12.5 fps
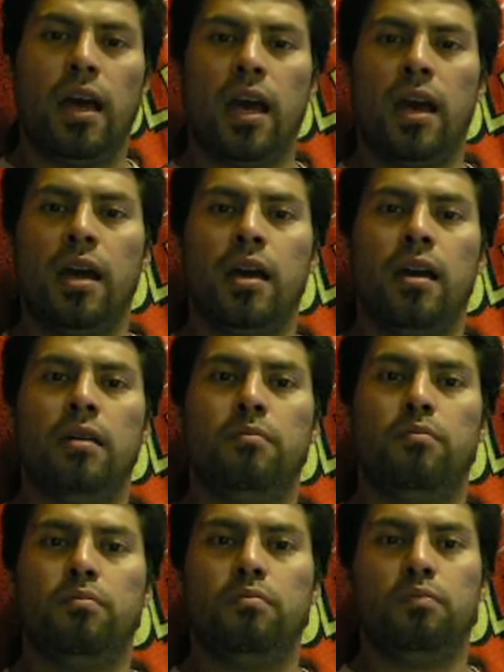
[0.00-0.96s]

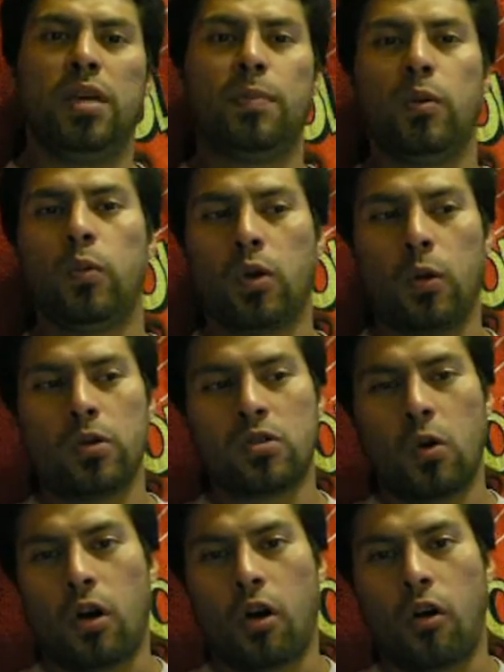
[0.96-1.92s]
and people would
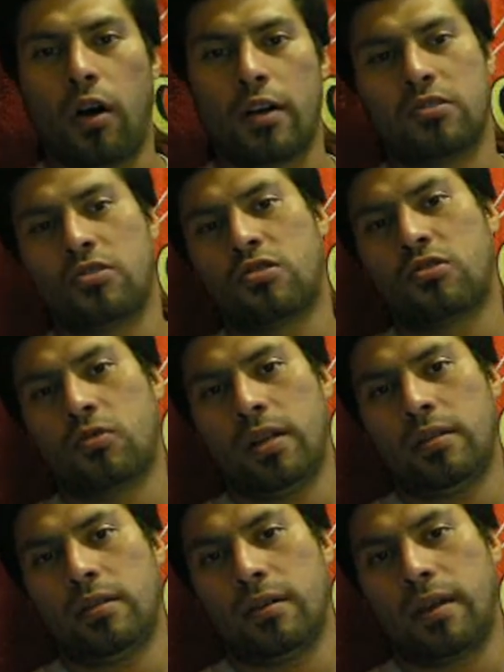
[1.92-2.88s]
always go across the
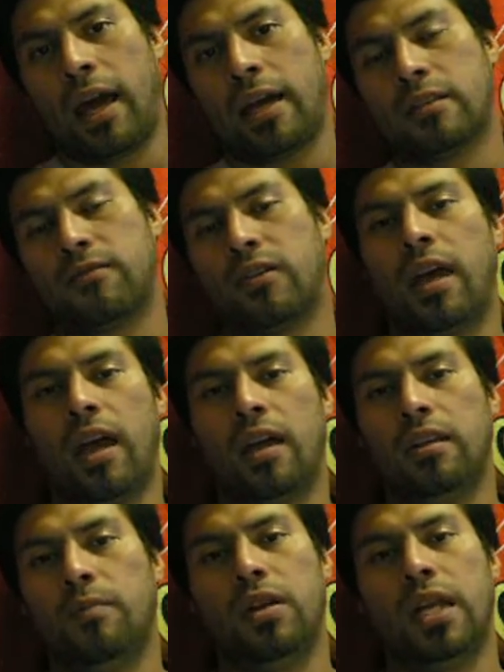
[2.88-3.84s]
street to ask for
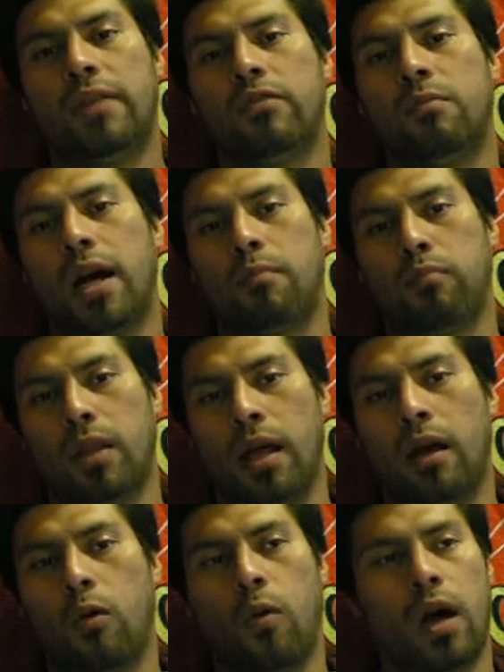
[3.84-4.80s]
candy, but never my
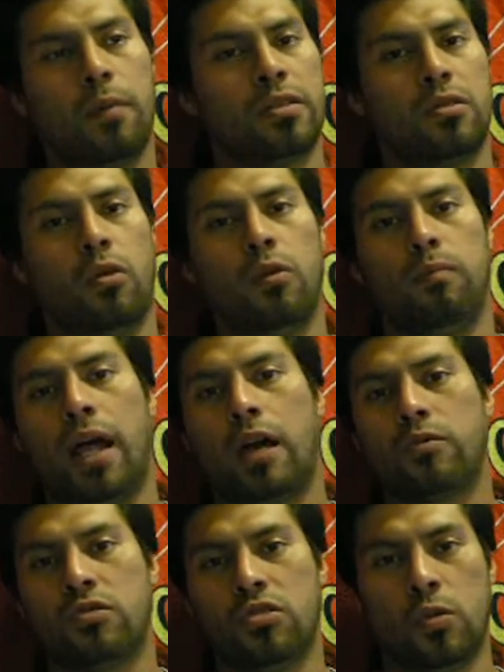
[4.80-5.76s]
block. Why? Because the whole
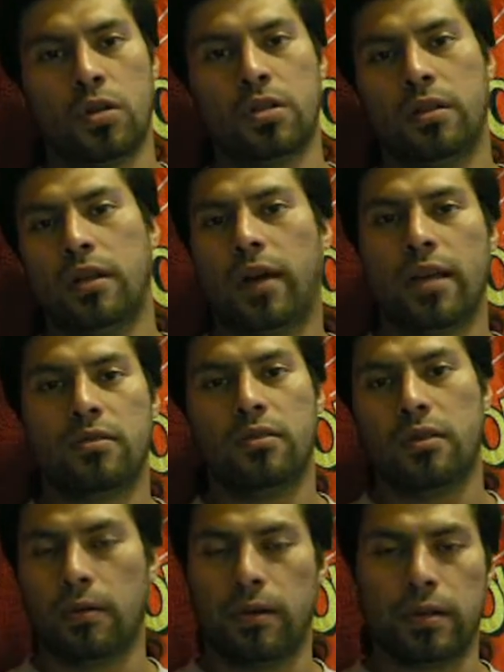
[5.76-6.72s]
block was Jewish and they don't
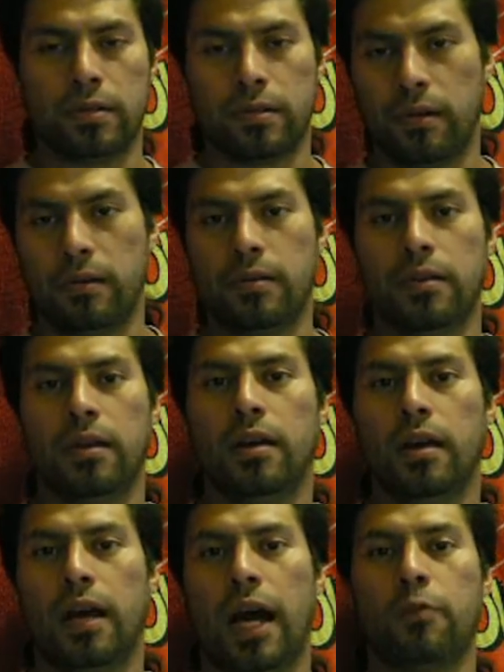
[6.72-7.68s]
answer the door. So
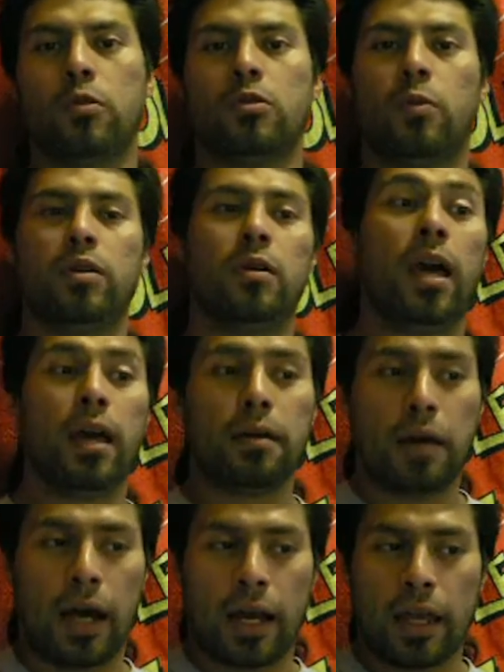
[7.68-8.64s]
I was always the one going,
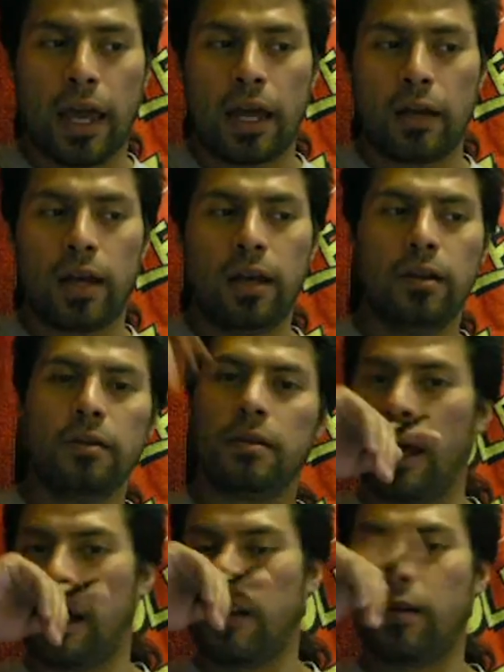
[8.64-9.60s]
hey, I got candy right
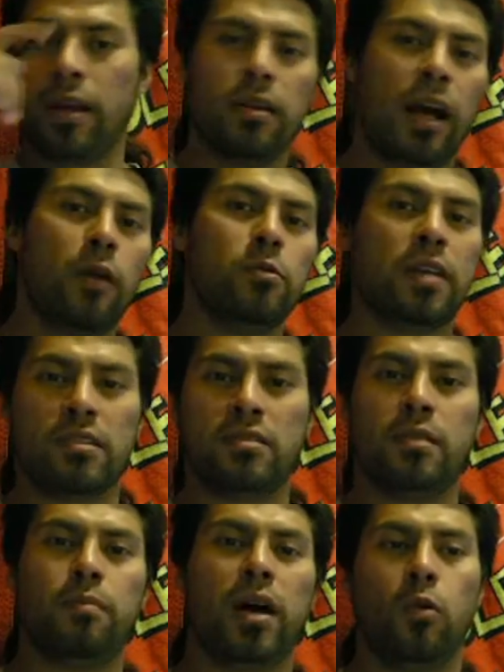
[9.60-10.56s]
here. I always have to
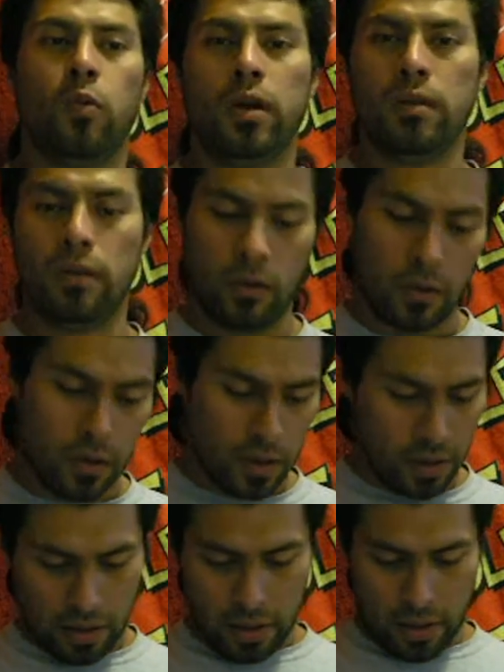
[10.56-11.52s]
sit by the window.
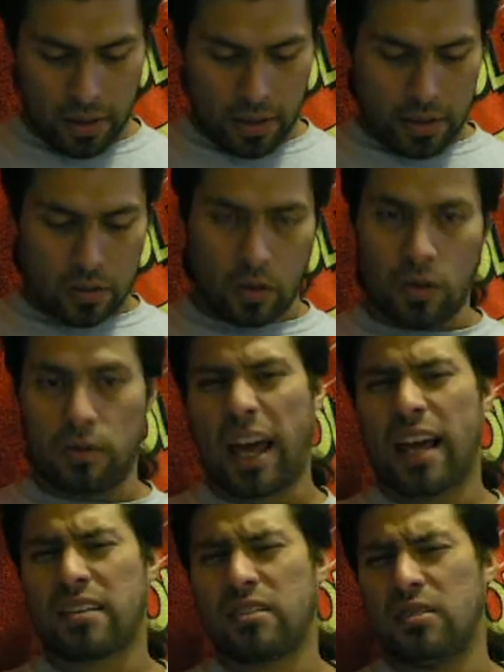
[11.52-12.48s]
So
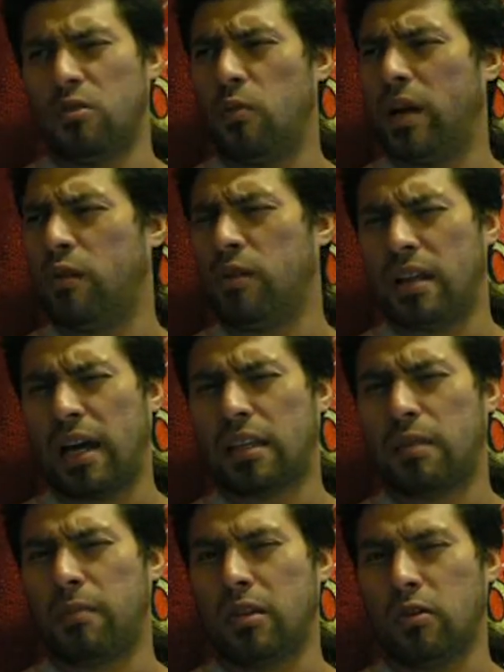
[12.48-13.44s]
last year, nobody really
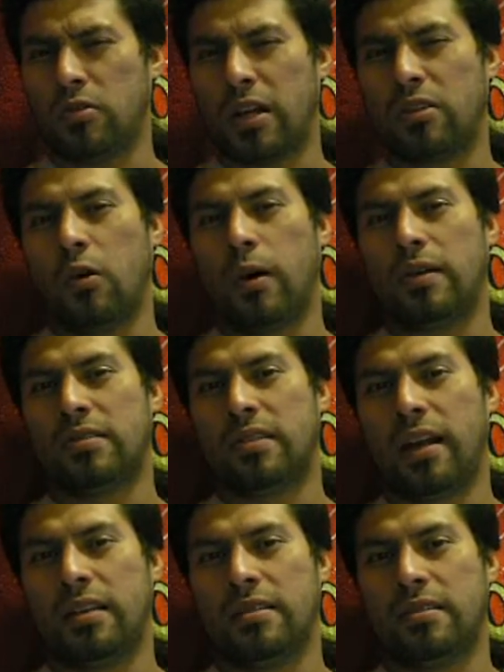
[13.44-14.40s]
knocked at my door, so I had to go
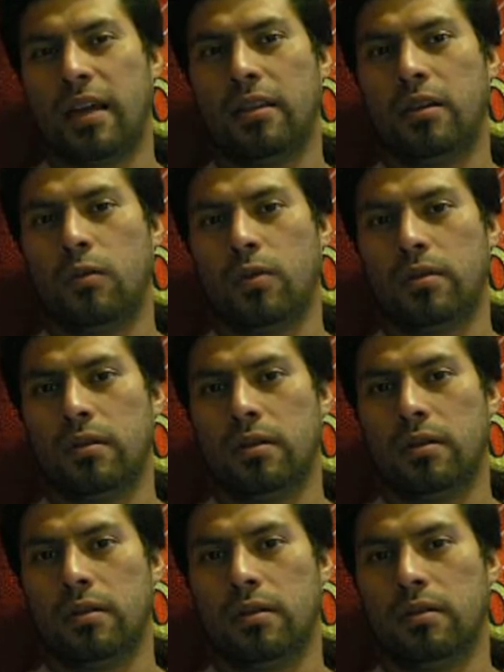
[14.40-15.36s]
outside and stand there with
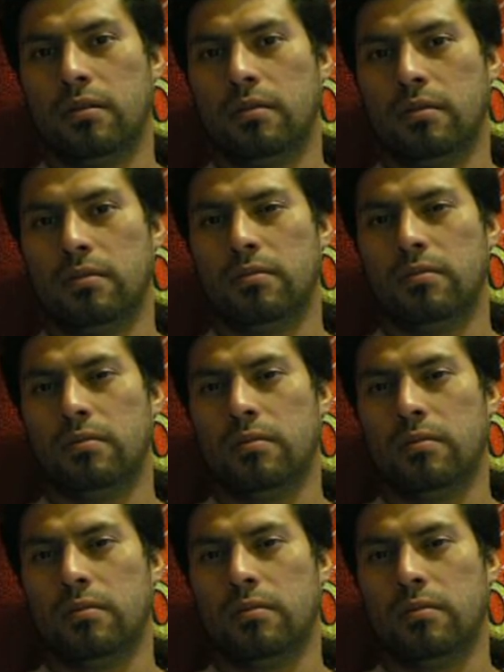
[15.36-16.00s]
the